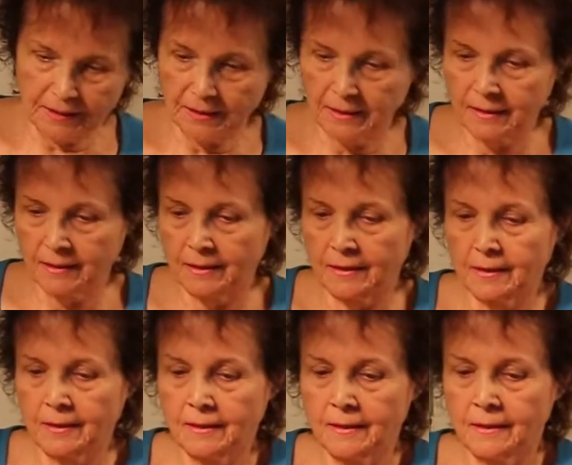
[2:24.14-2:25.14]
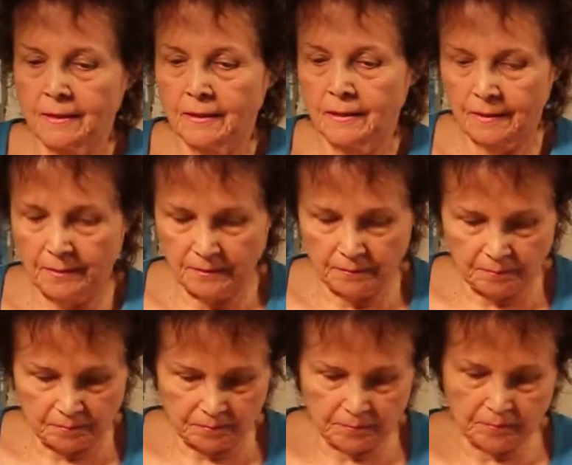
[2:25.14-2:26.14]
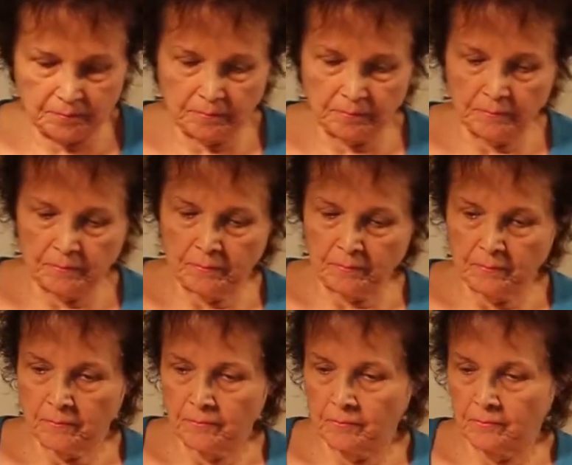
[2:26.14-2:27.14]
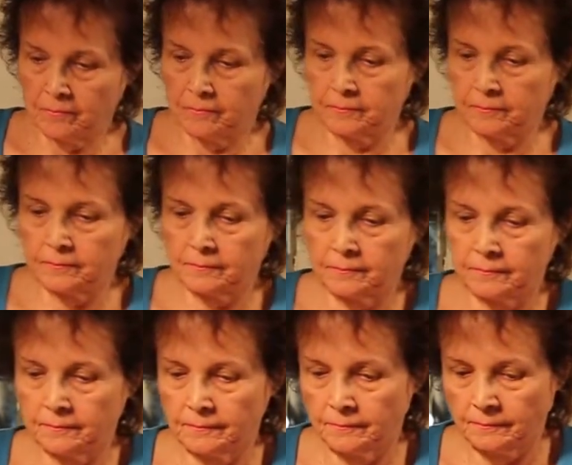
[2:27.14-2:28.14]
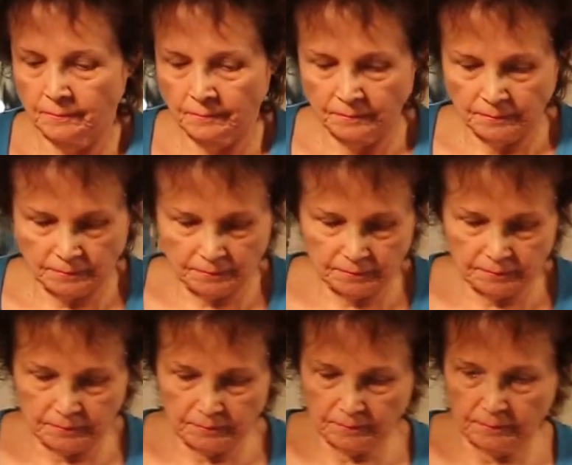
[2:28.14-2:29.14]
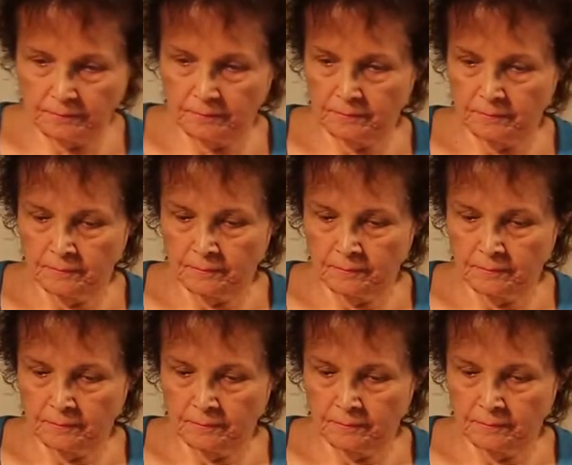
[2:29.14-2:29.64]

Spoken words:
(no one is talking)